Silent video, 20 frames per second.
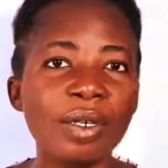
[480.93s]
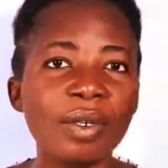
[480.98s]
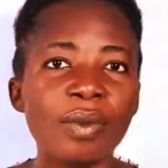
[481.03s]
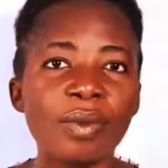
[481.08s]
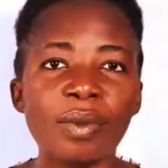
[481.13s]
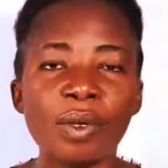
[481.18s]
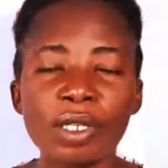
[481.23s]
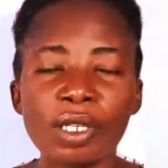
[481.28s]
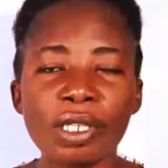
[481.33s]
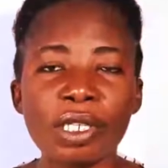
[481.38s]

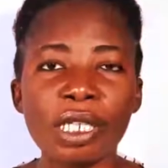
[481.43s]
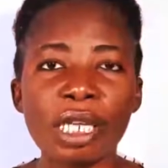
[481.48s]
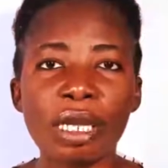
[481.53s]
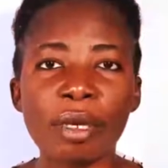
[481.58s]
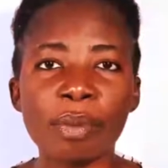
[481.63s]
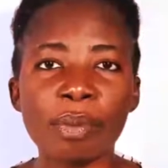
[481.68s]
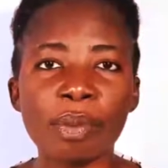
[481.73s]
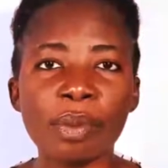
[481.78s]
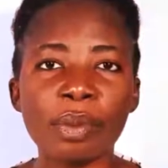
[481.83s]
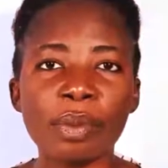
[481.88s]
What's
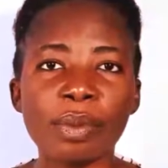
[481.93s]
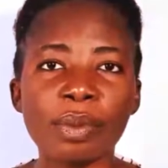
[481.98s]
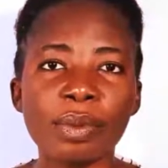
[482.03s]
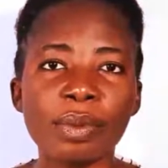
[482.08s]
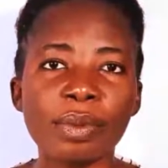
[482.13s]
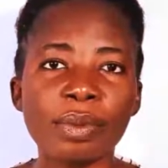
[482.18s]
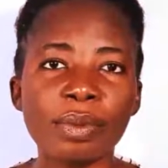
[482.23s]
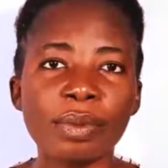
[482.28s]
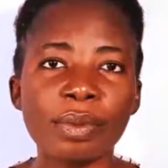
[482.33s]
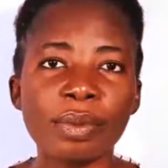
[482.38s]
up?
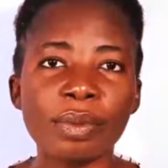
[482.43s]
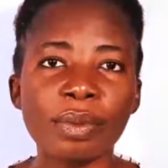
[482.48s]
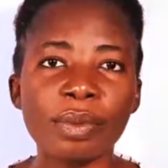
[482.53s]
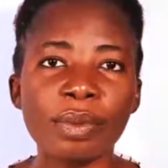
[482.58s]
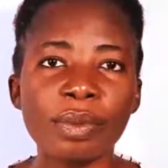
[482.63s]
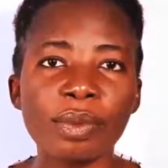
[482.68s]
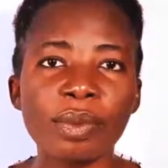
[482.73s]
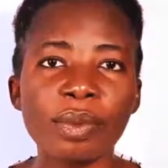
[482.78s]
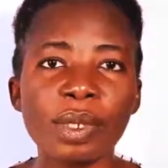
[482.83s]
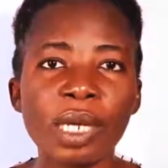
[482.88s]

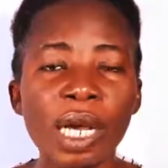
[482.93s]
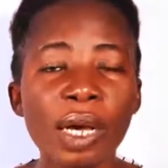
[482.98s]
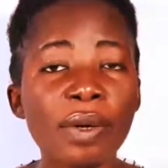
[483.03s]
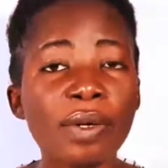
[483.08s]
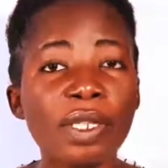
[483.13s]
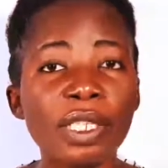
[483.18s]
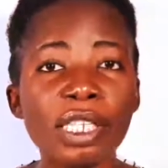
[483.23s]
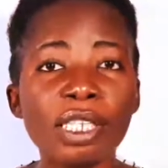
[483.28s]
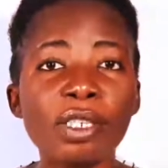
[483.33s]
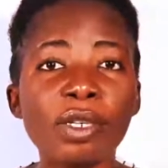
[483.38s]
How
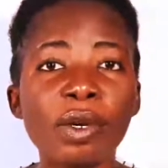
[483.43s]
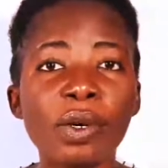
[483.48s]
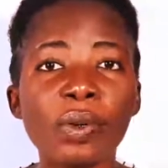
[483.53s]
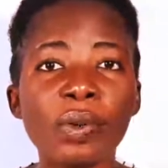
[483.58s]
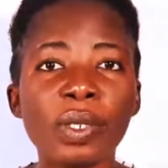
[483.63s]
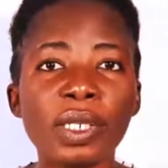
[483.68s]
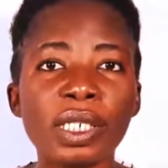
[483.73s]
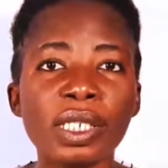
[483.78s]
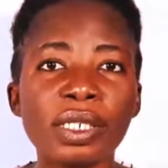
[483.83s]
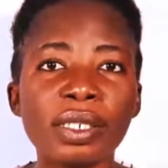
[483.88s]
is it
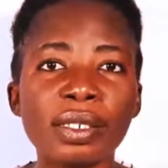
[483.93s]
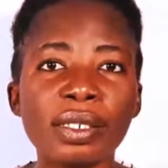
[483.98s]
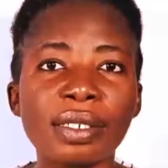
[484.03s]
going?